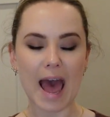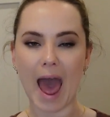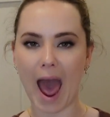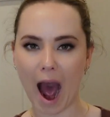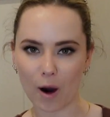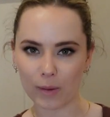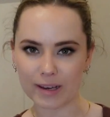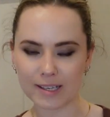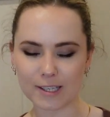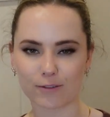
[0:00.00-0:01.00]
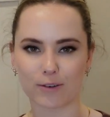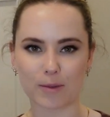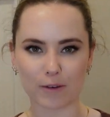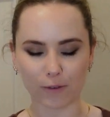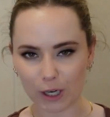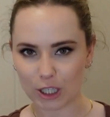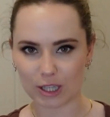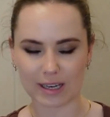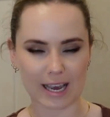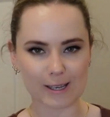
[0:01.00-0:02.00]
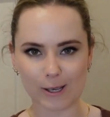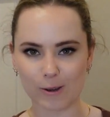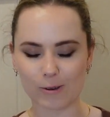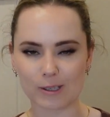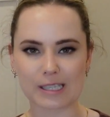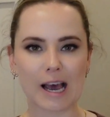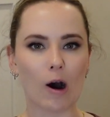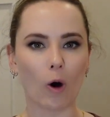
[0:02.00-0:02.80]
hours from the footage that I used,